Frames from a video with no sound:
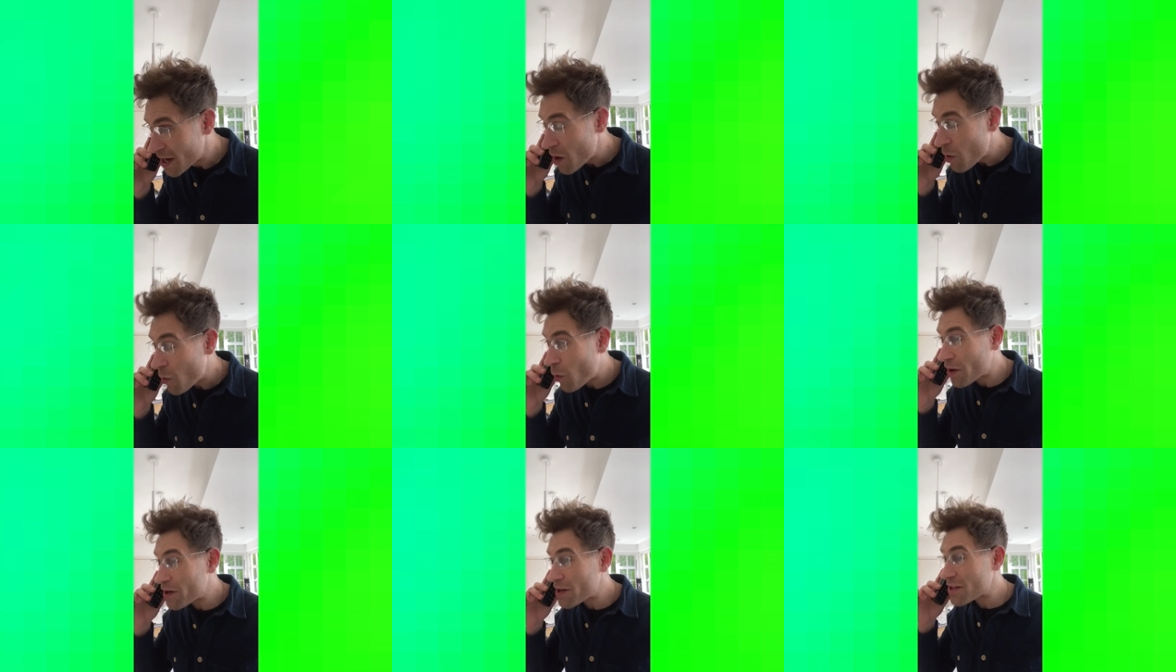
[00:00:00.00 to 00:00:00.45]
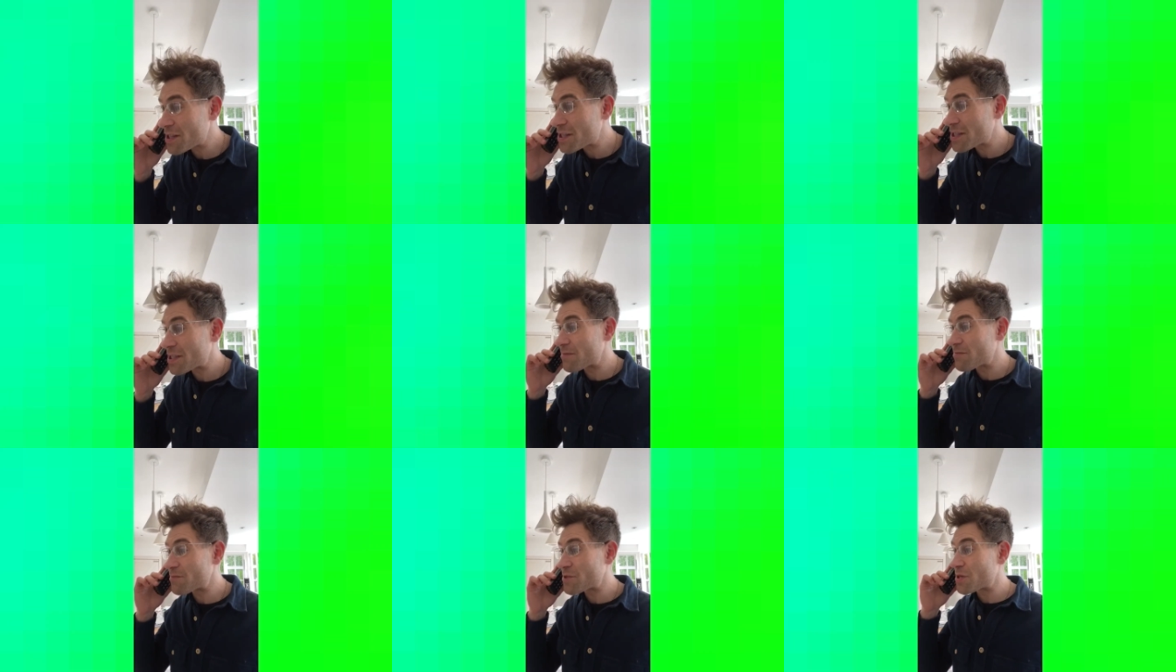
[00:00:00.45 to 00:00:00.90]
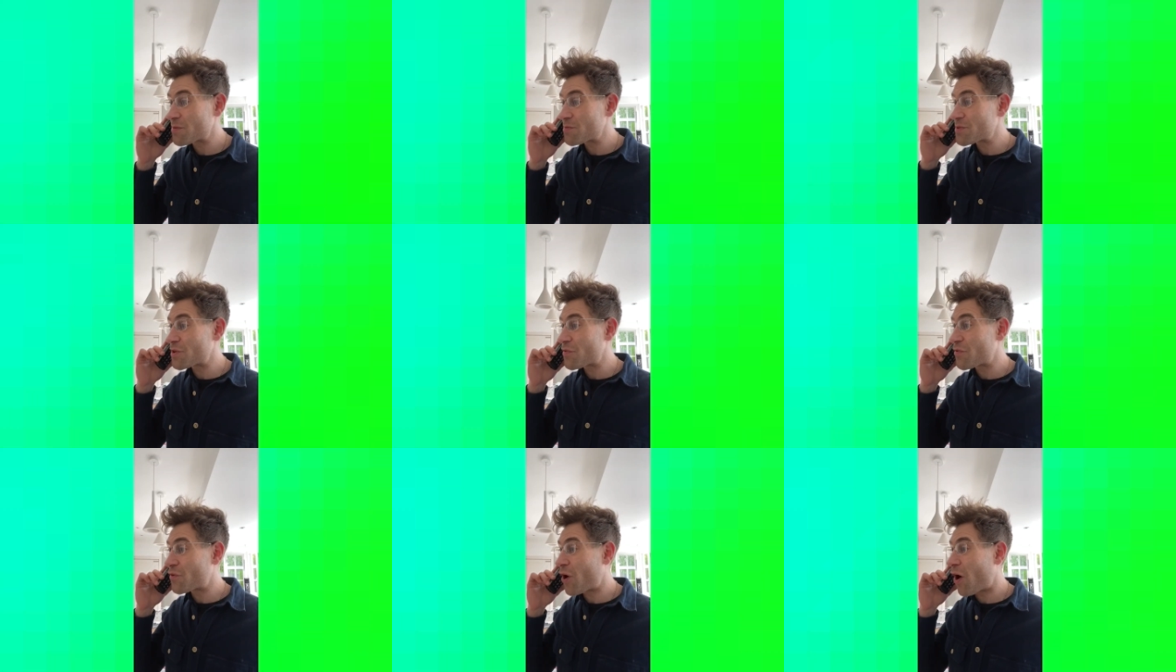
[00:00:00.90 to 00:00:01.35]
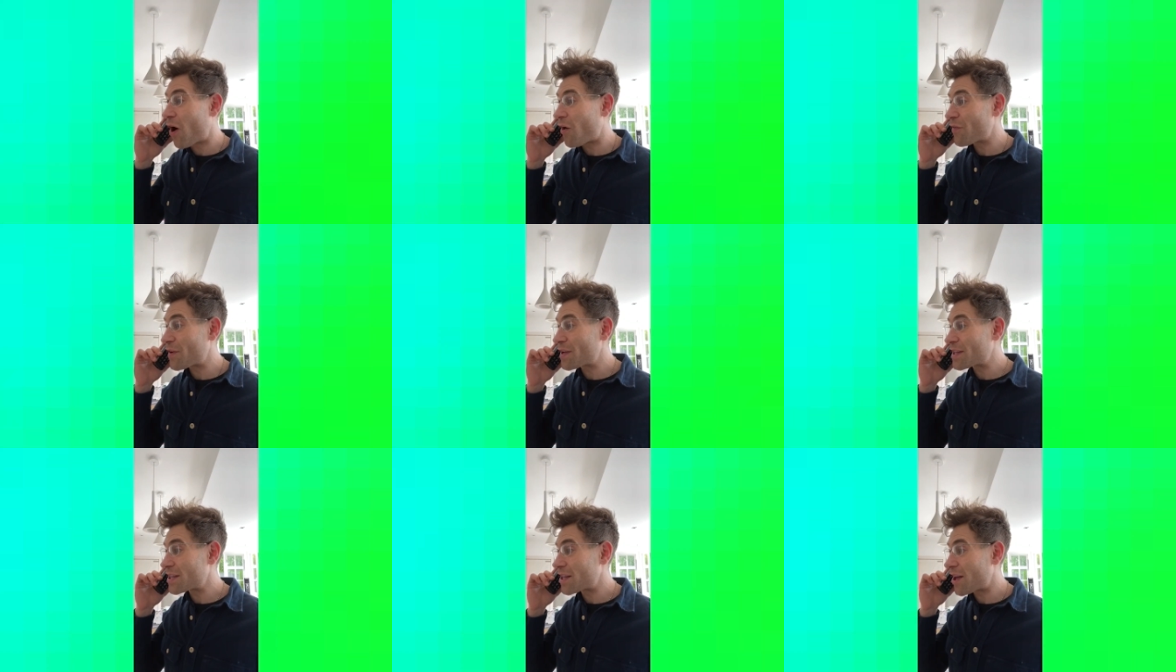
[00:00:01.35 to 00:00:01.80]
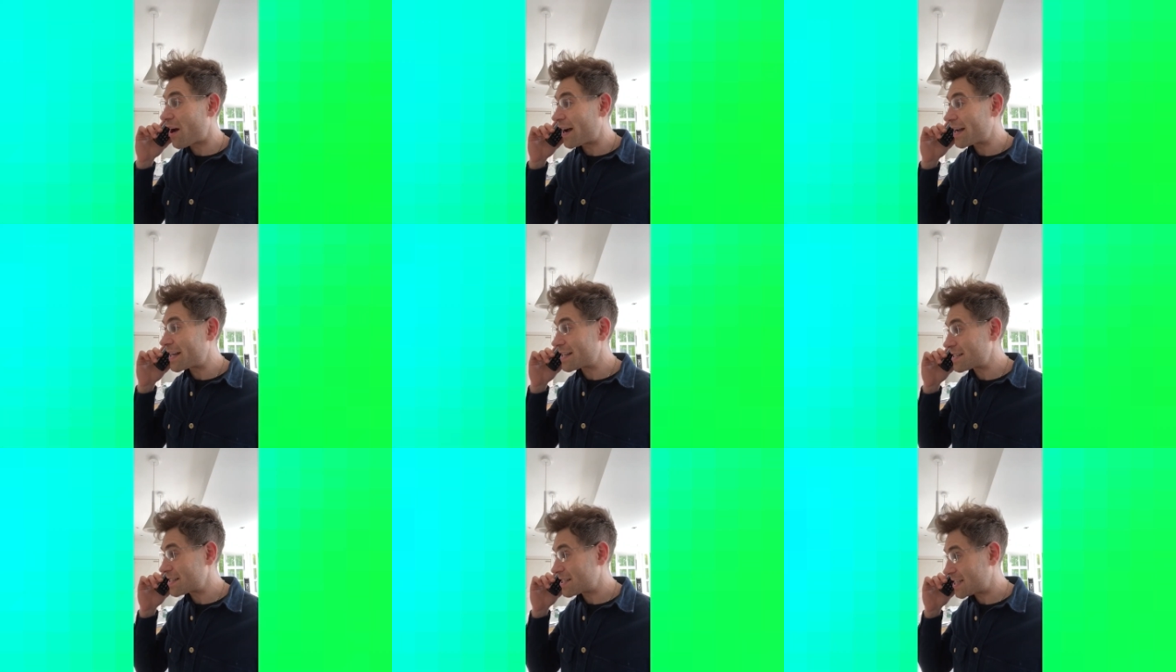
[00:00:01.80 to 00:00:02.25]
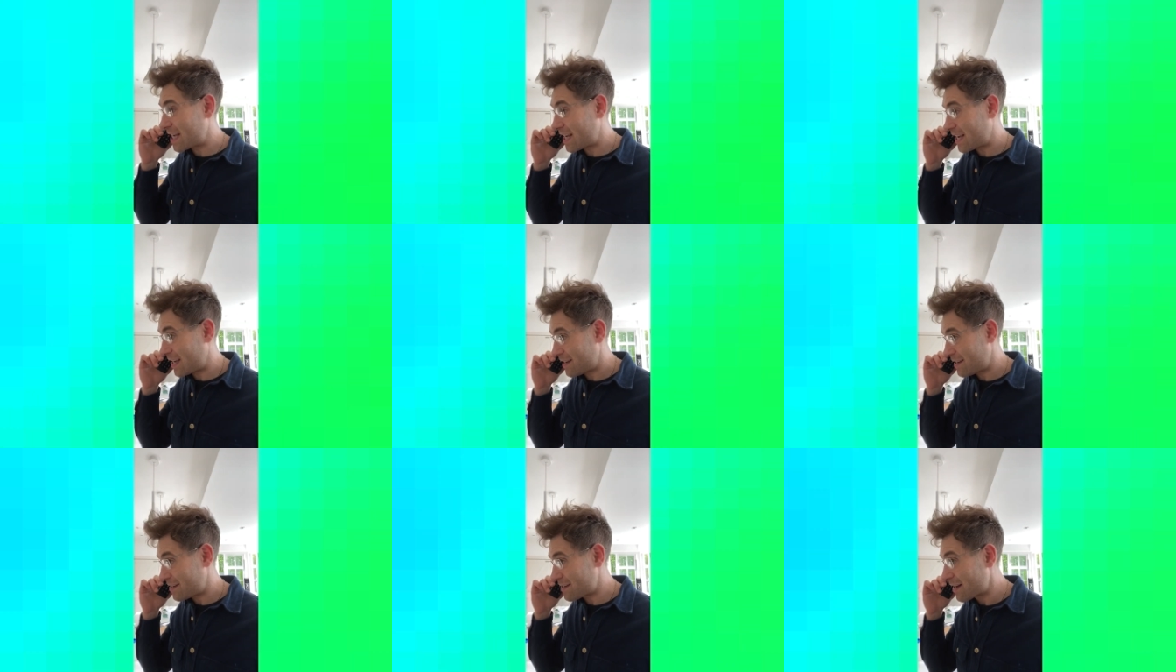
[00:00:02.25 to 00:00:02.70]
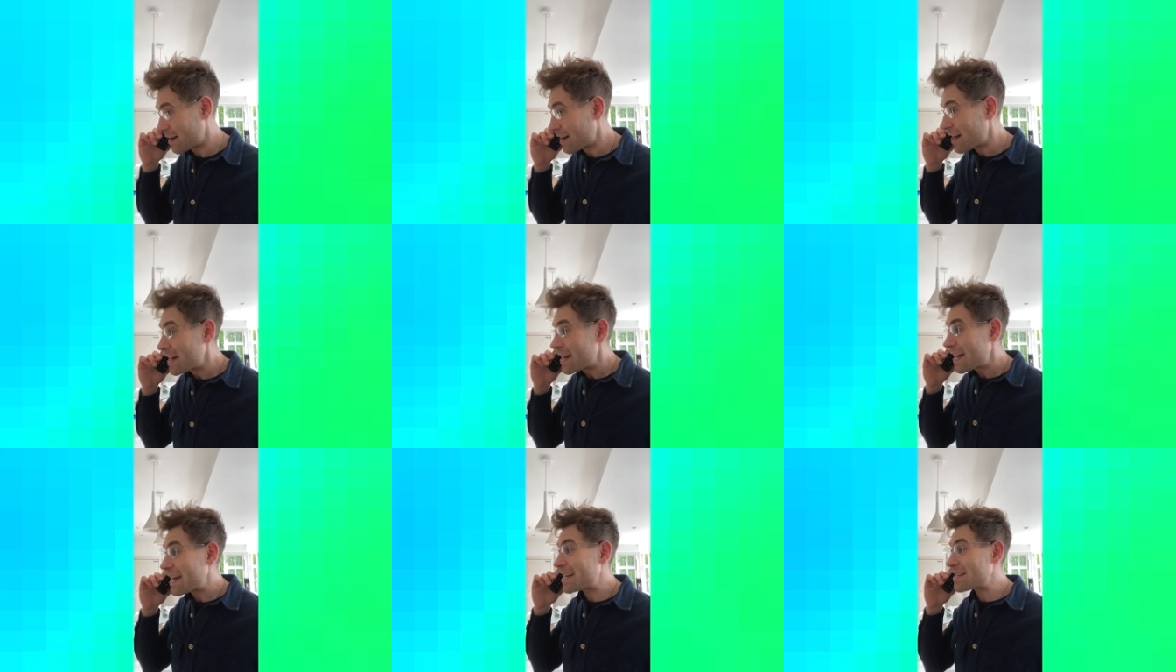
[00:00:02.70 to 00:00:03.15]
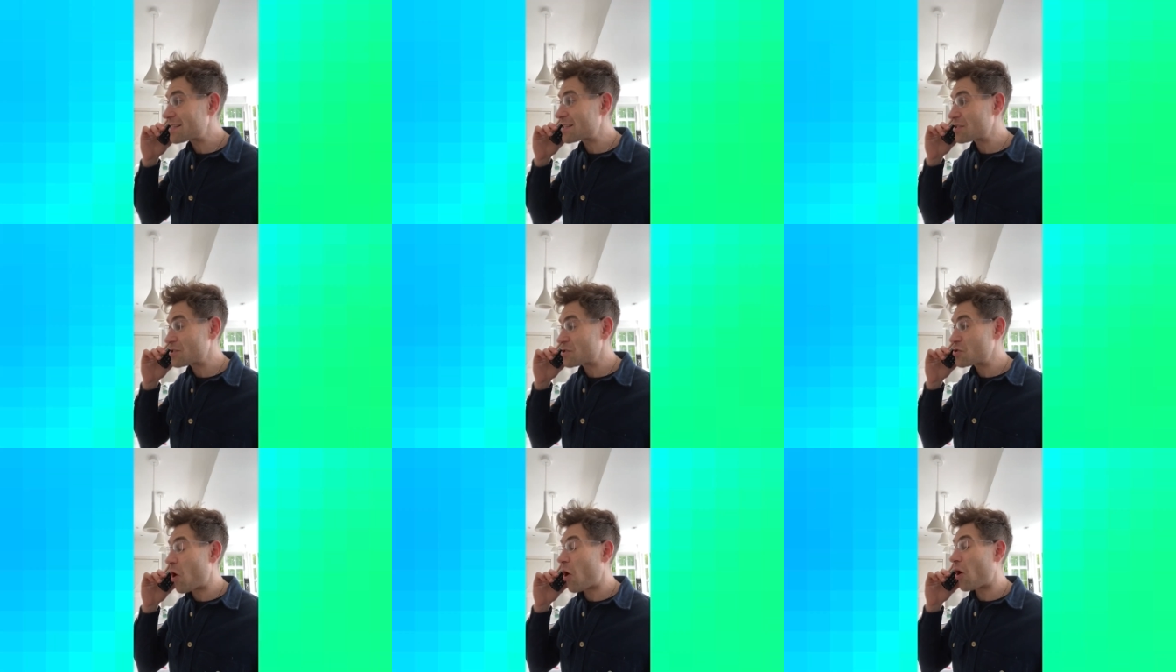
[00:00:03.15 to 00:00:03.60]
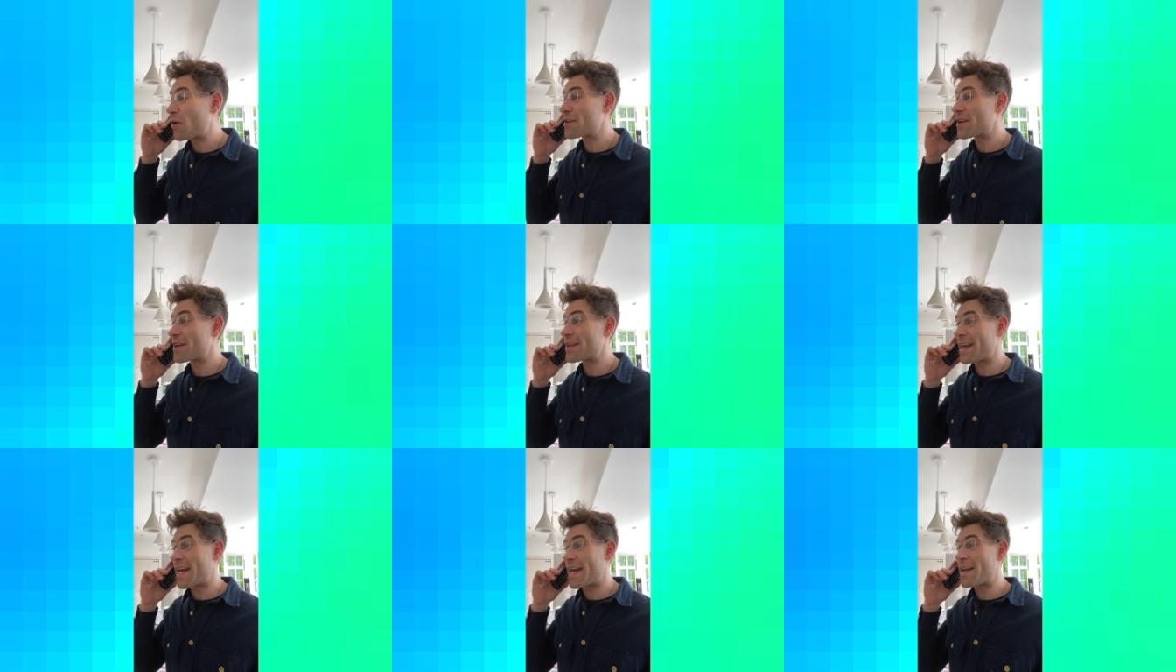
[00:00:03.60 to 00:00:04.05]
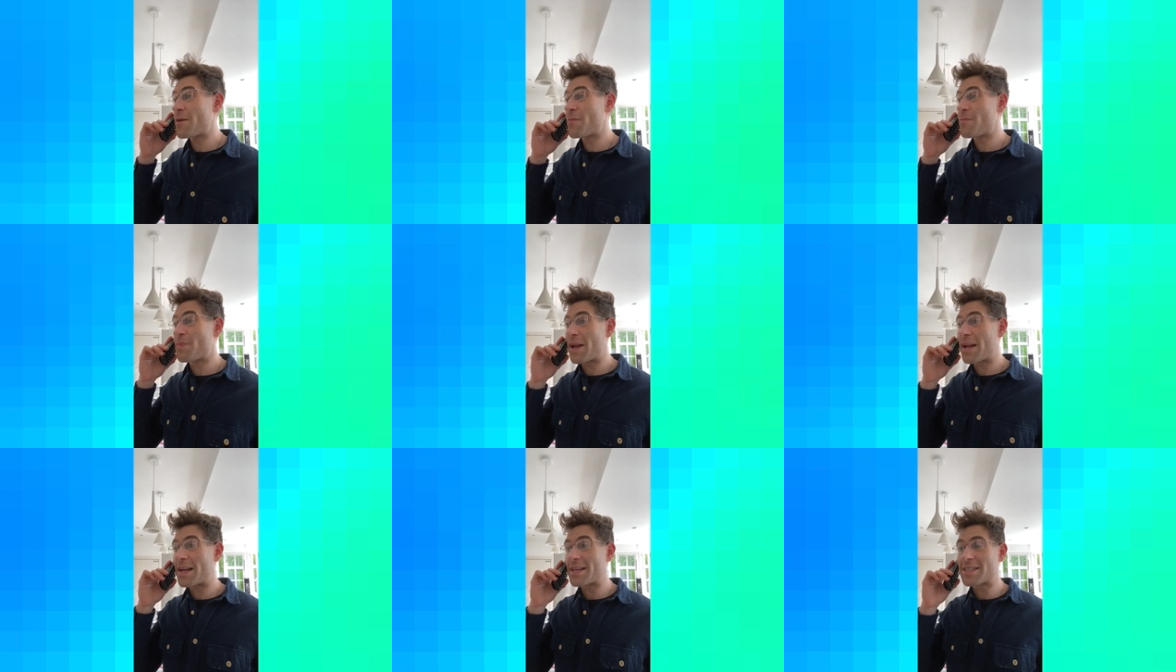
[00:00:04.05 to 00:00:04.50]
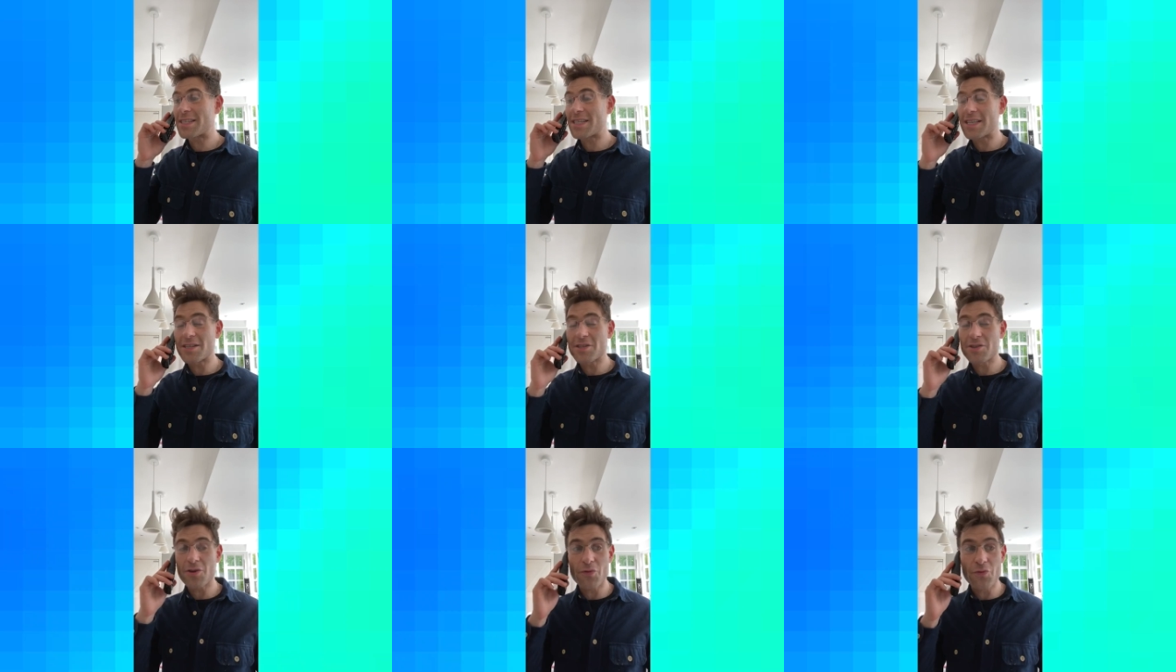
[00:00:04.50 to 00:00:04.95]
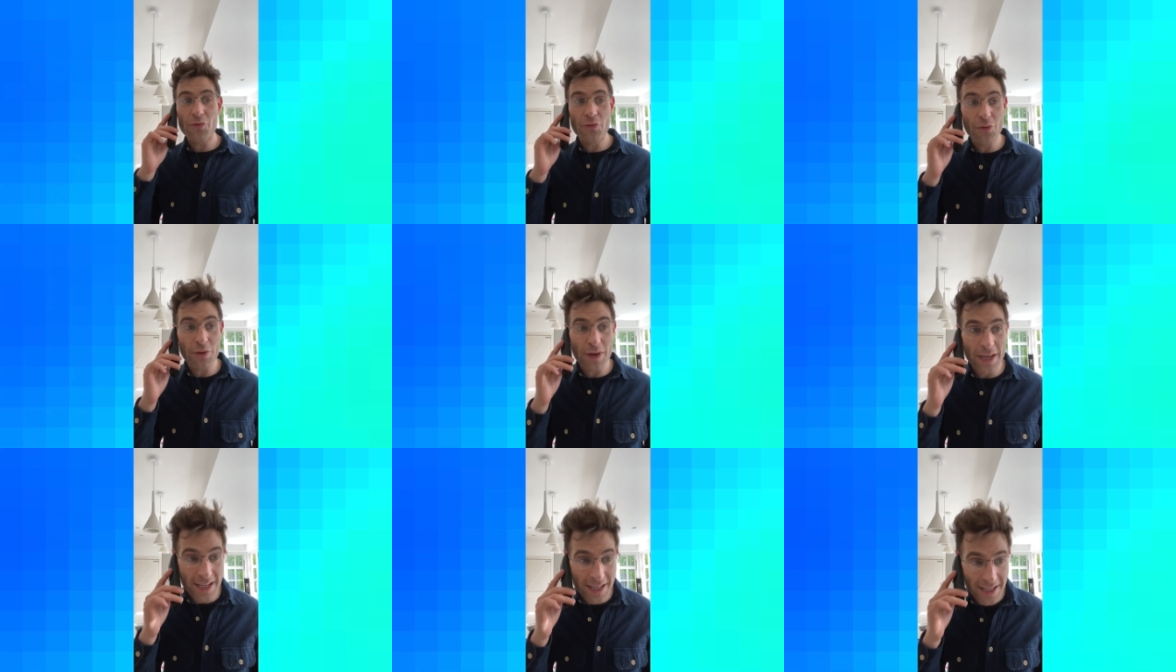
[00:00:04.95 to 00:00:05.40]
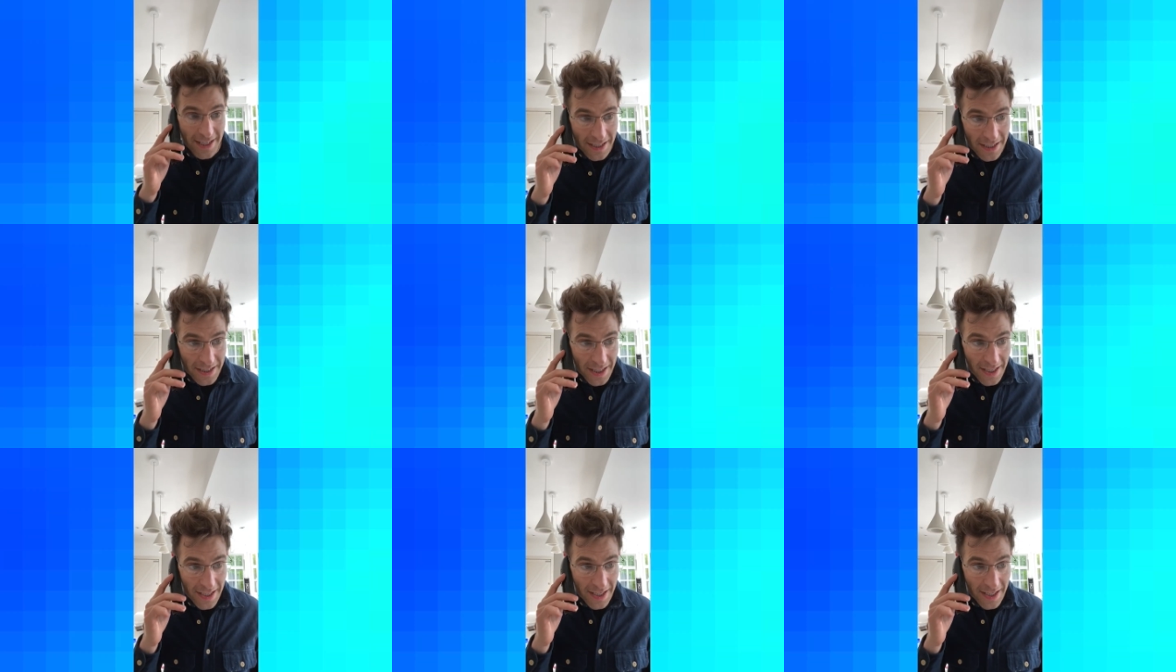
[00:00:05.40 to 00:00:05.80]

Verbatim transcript: one of the symptoms of COVID-19 is not an inability to read.